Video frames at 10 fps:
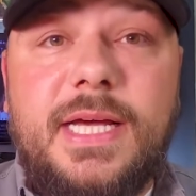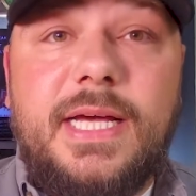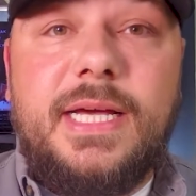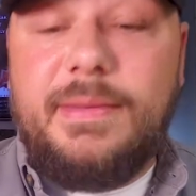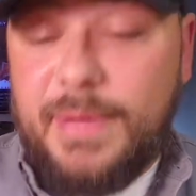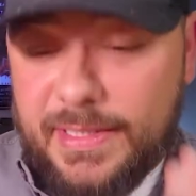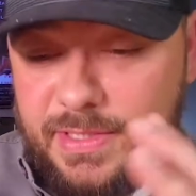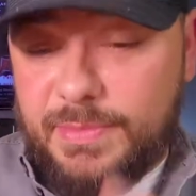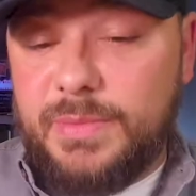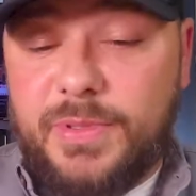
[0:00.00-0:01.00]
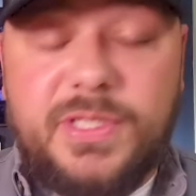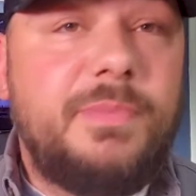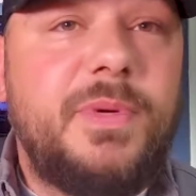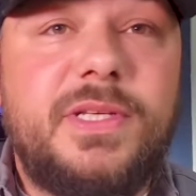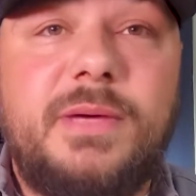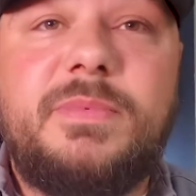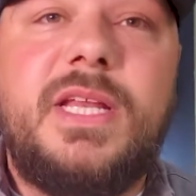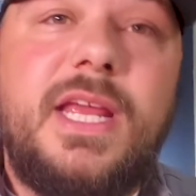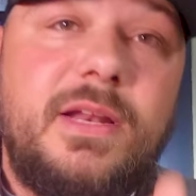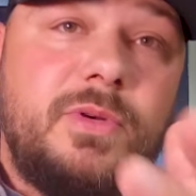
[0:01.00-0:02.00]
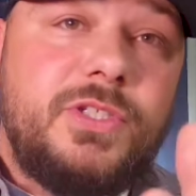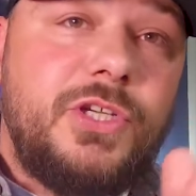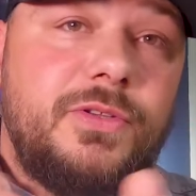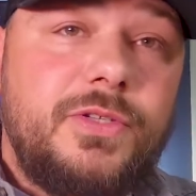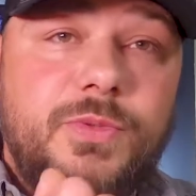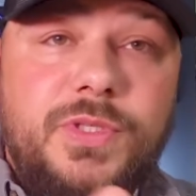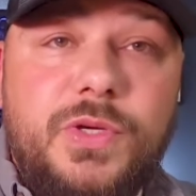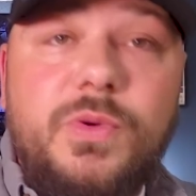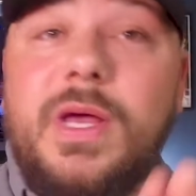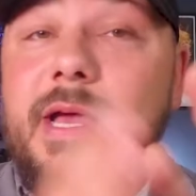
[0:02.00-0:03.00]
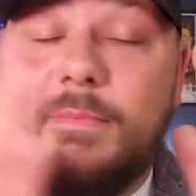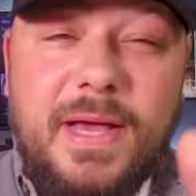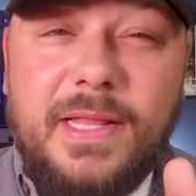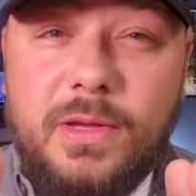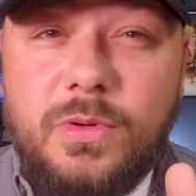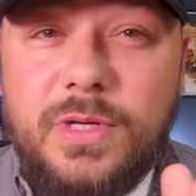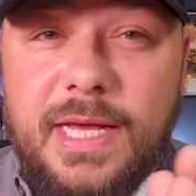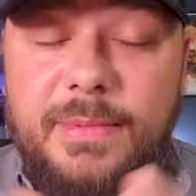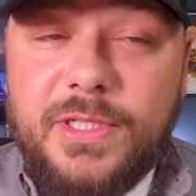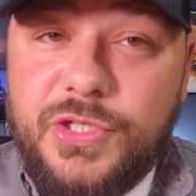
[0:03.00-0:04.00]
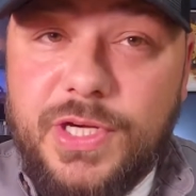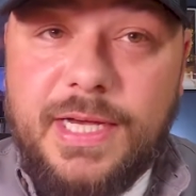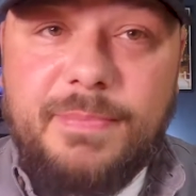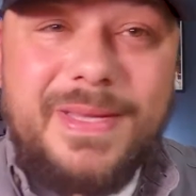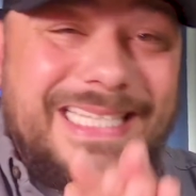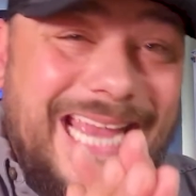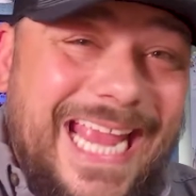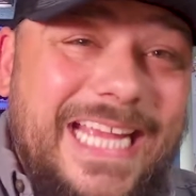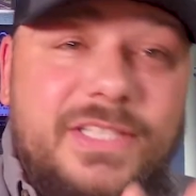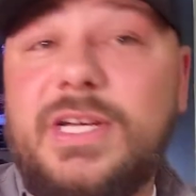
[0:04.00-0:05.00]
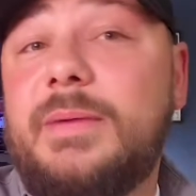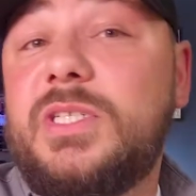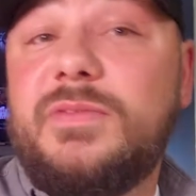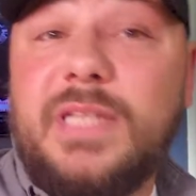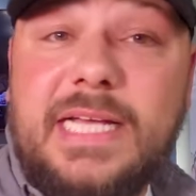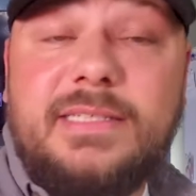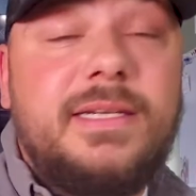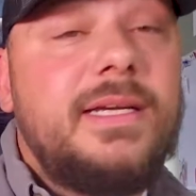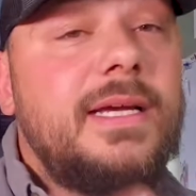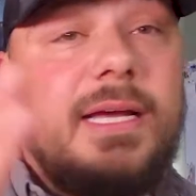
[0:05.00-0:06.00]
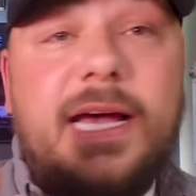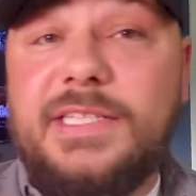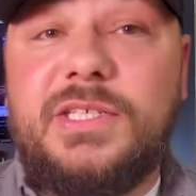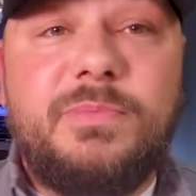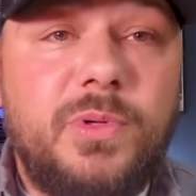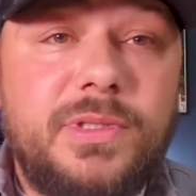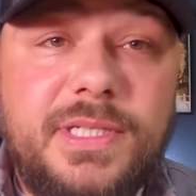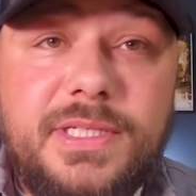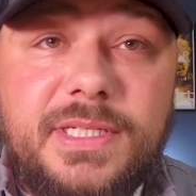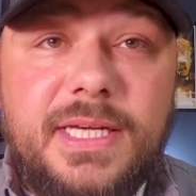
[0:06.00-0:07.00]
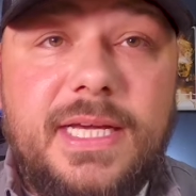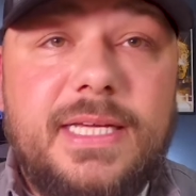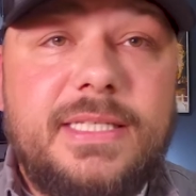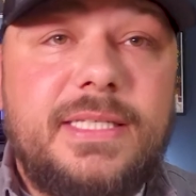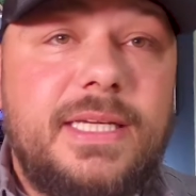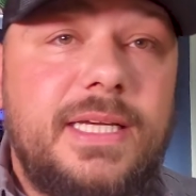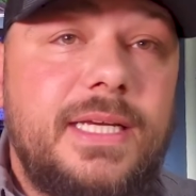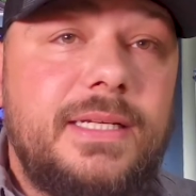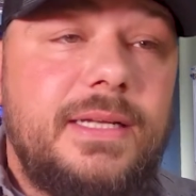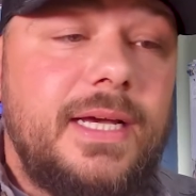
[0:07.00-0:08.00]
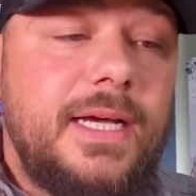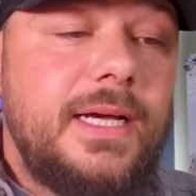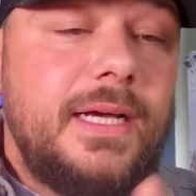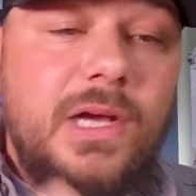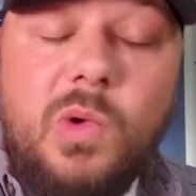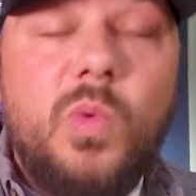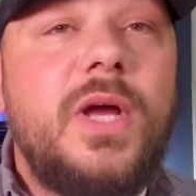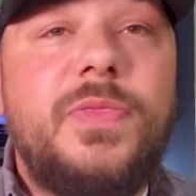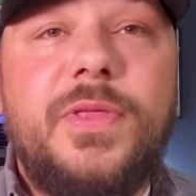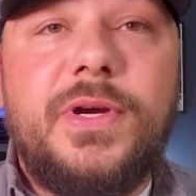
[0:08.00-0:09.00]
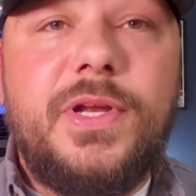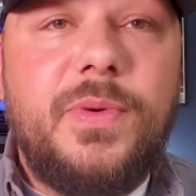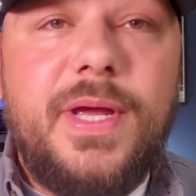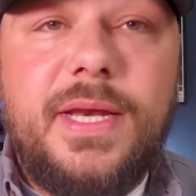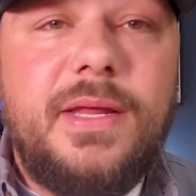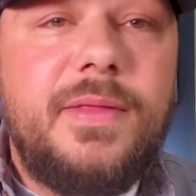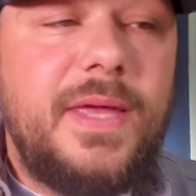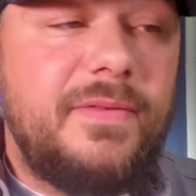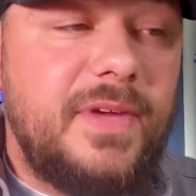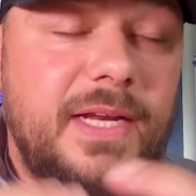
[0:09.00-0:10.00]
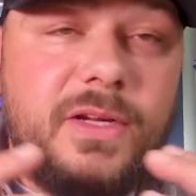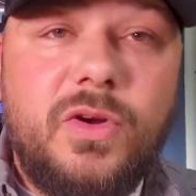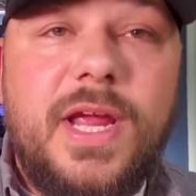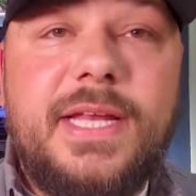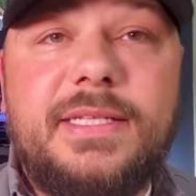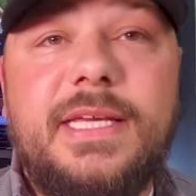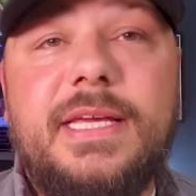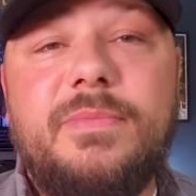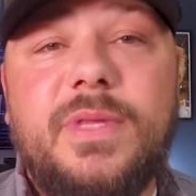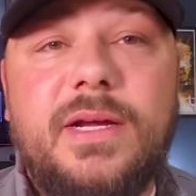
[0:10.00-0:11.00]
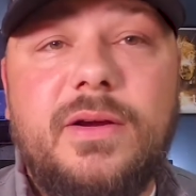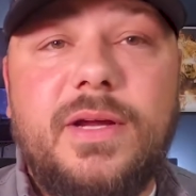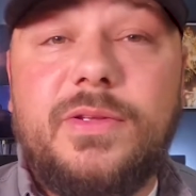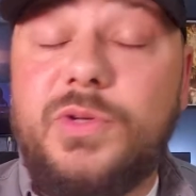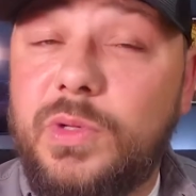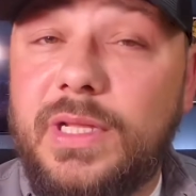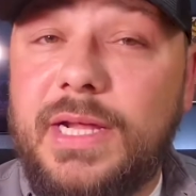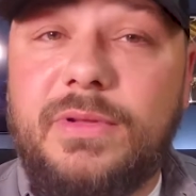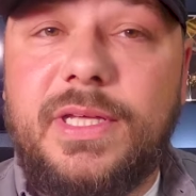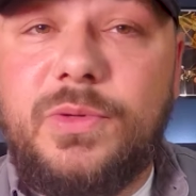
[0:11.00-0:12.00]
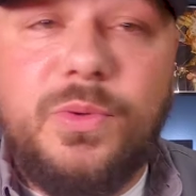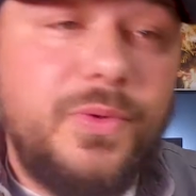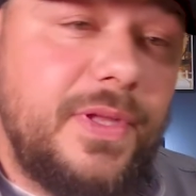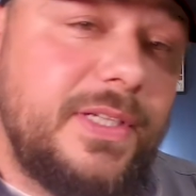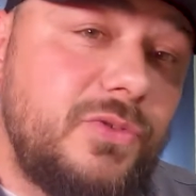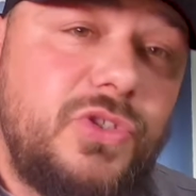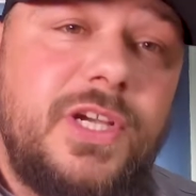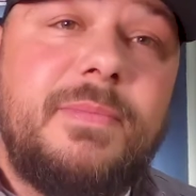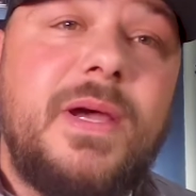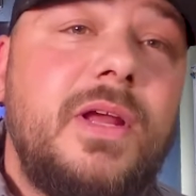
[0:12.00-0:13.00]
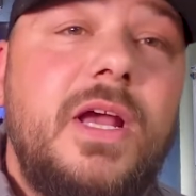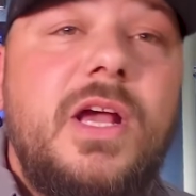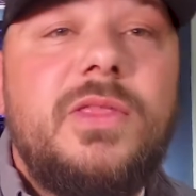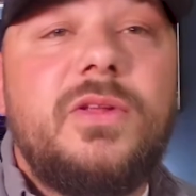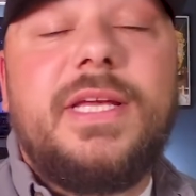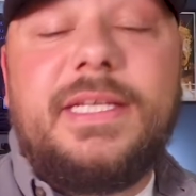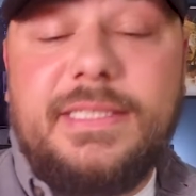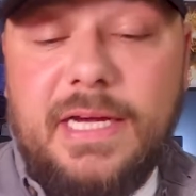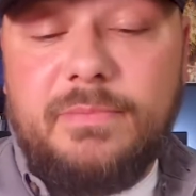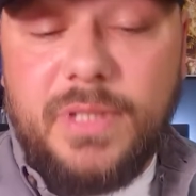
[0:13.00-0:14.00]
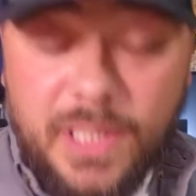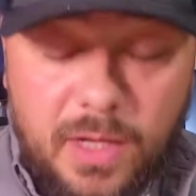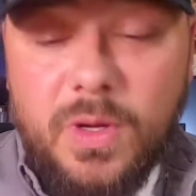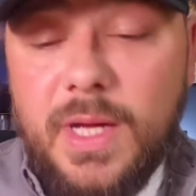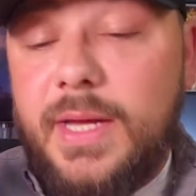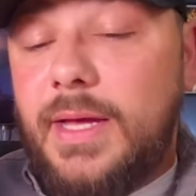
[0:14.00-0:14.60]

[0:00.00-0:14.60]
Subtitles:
about some of the books I picked up today, and I want to share those with you. My local comic shop is AEGIS Comics of Alaska. I support these guys in what they're doing. They've got a great team there, and they're doing a lot of really cool things. So check them out. Their link is down below.